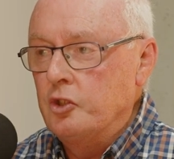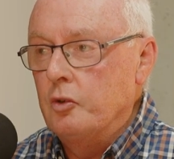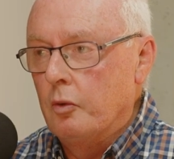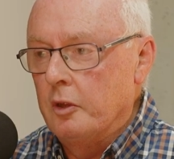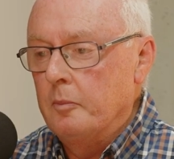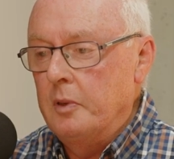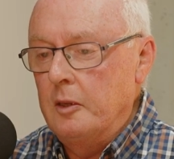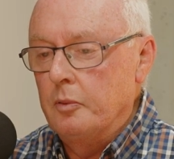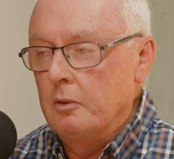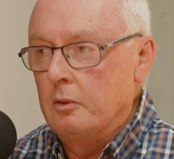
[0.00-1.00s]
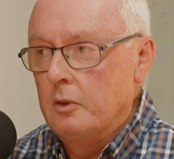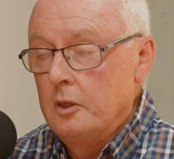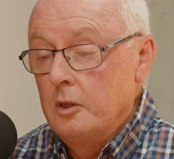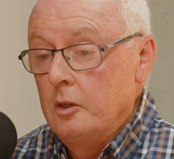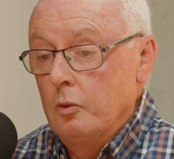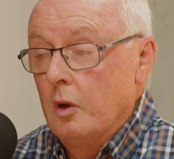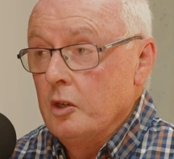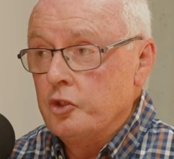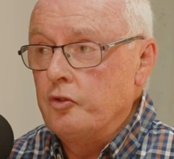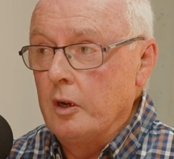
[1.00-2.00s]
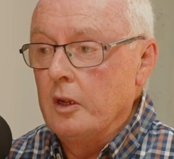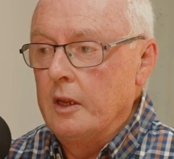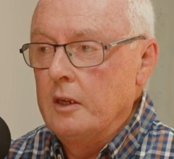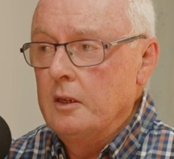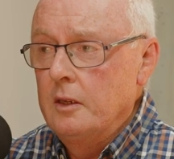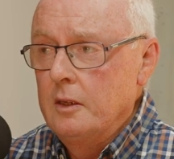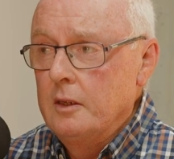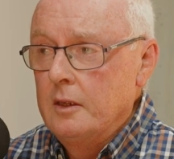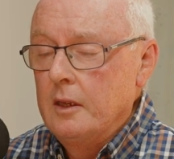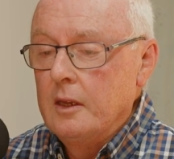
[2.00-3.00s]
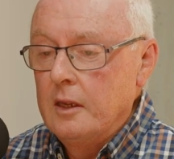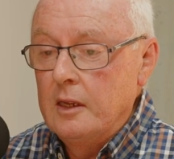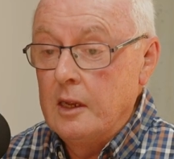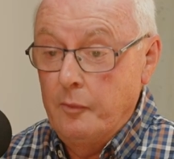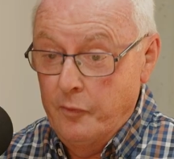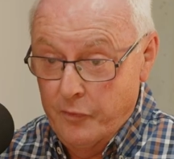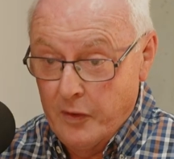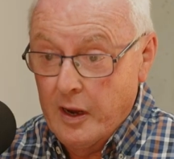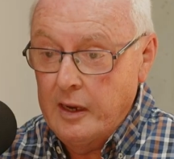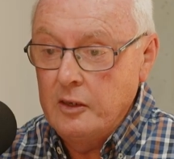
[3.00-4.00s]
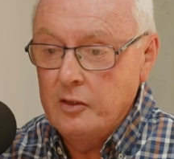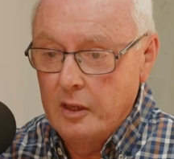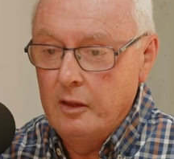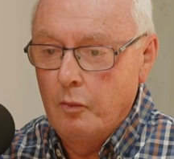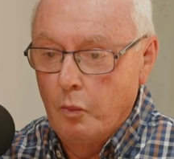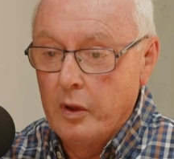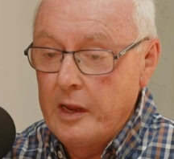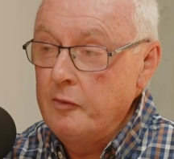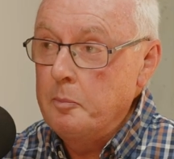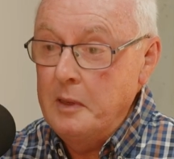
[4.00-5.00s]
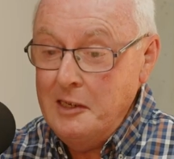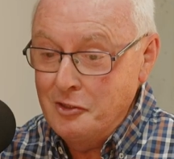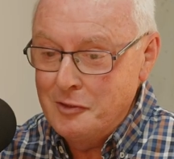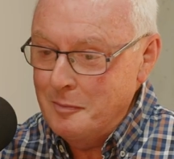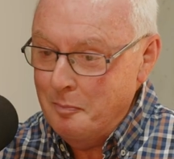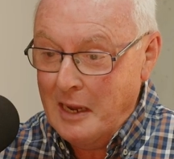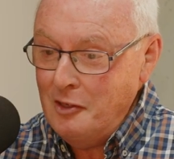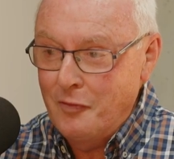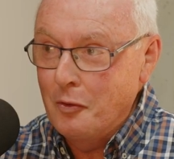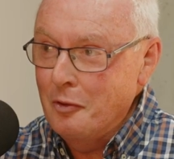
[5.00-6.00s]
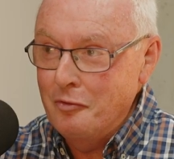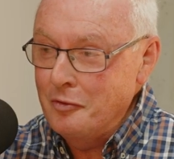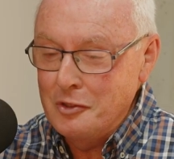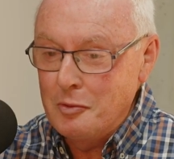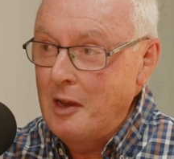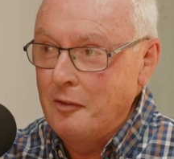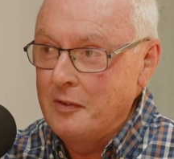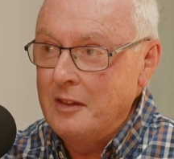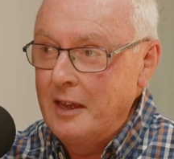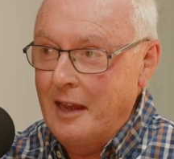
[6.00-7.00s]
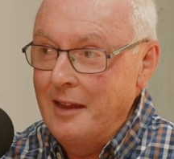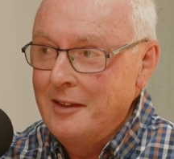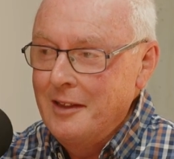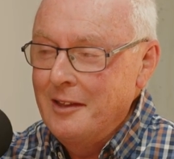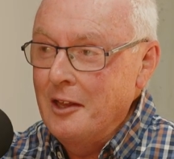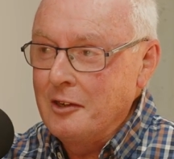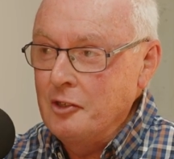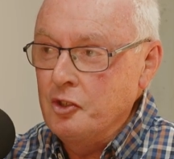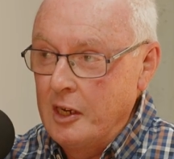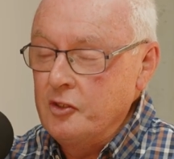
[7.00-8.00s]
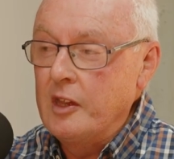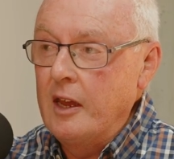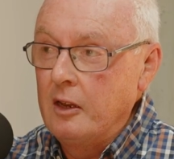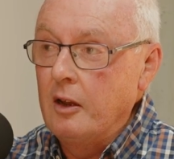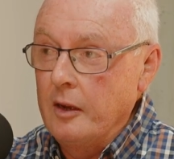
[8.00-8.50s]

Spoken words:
make sure that people who are struggling can find whatever piece, page 412 in there, that can change their